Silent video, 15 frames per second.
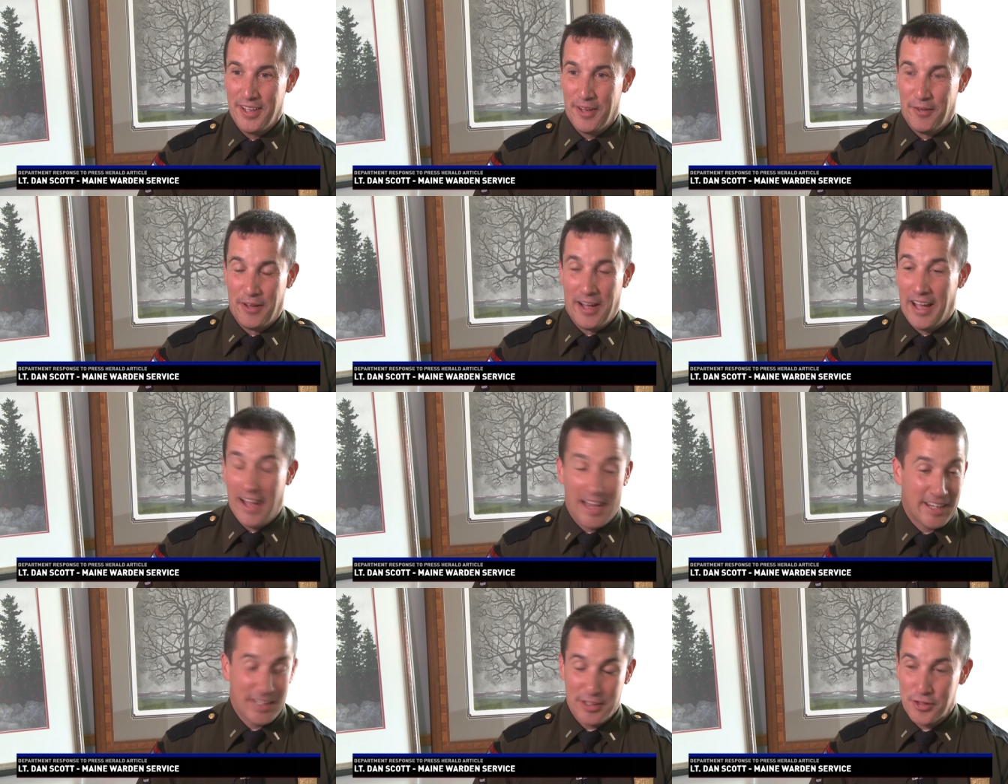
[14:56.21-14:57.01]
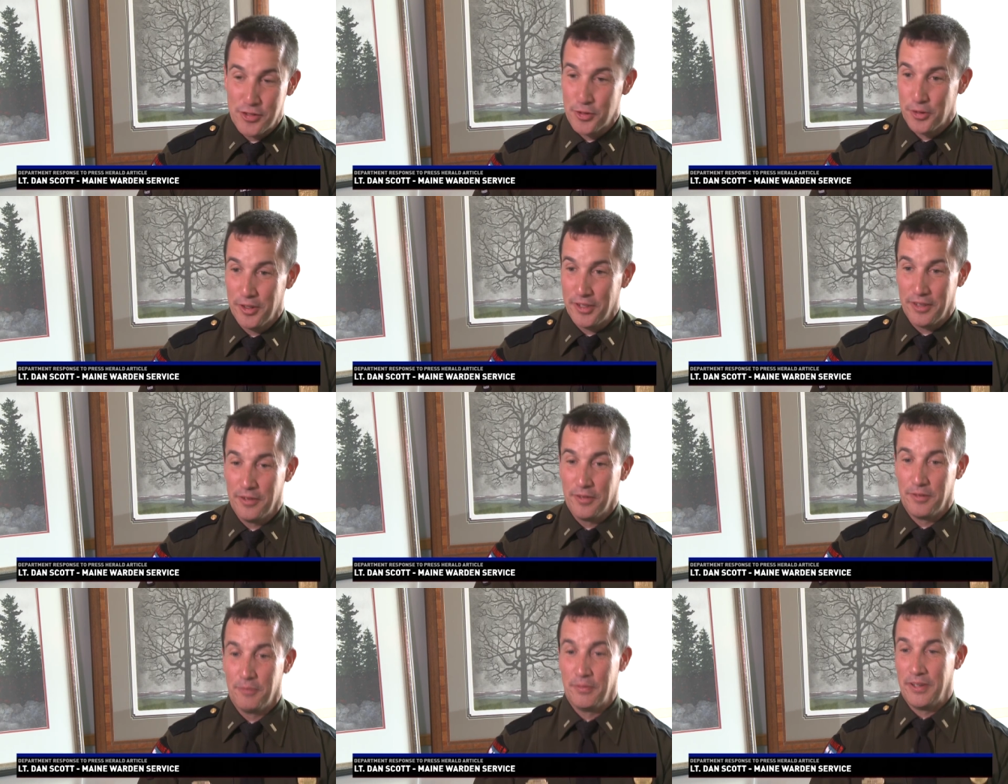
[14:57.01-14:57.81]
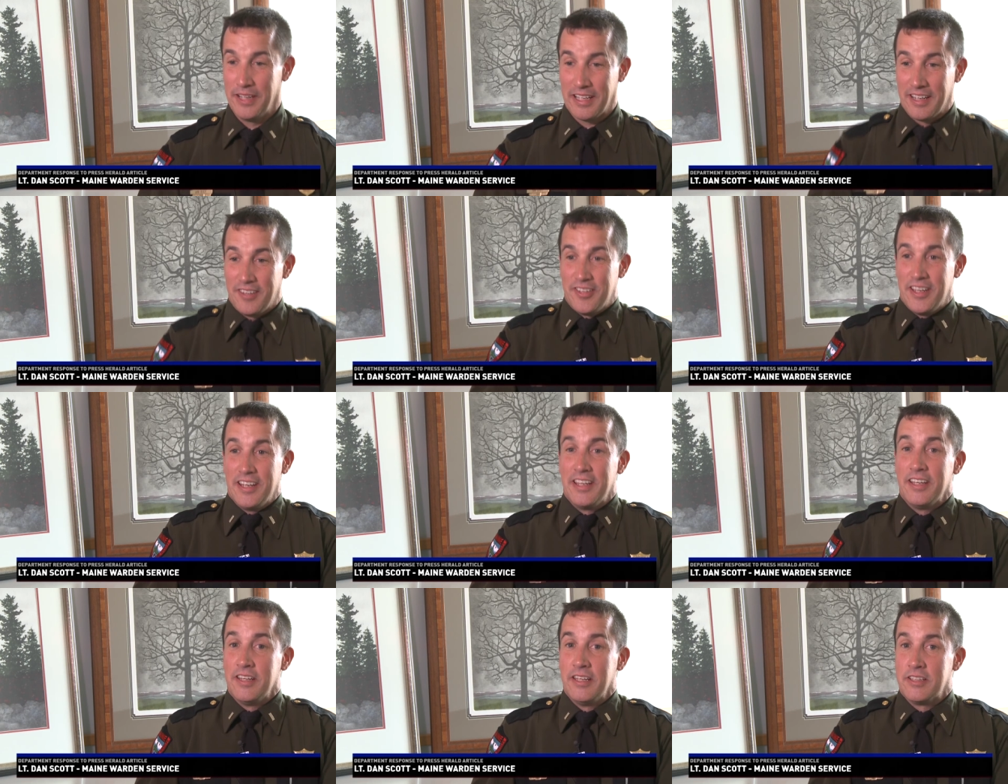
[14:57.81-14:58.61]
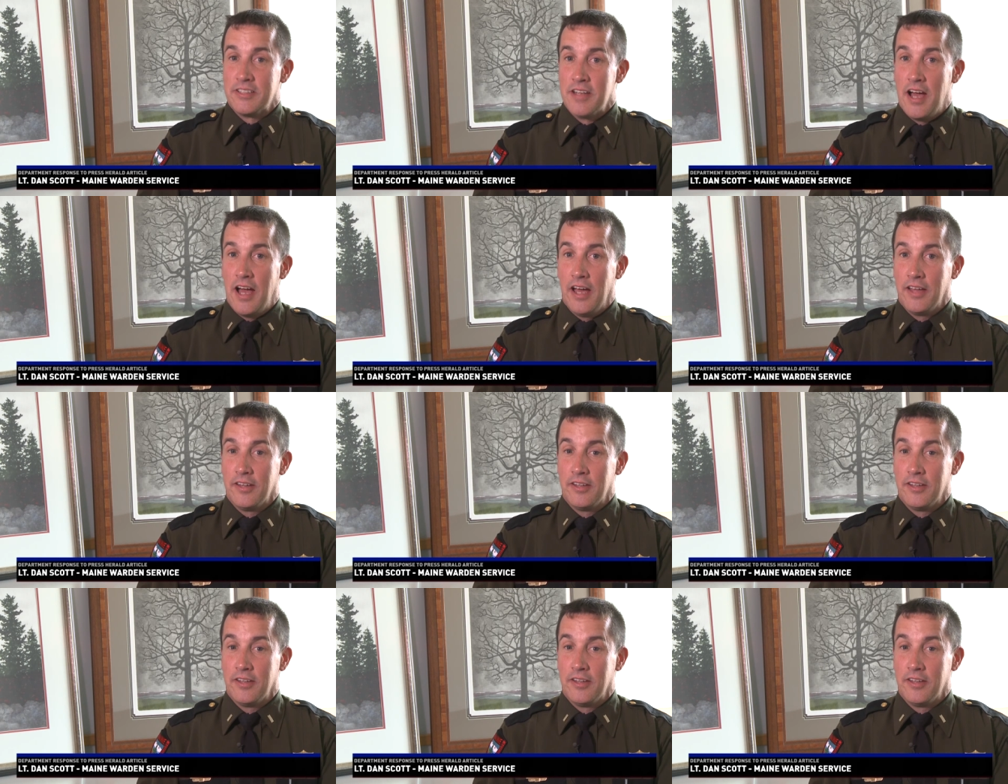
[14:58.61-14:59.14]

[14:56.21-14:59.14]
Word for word: Well, I, I can assure you, but like I said, it, it's not.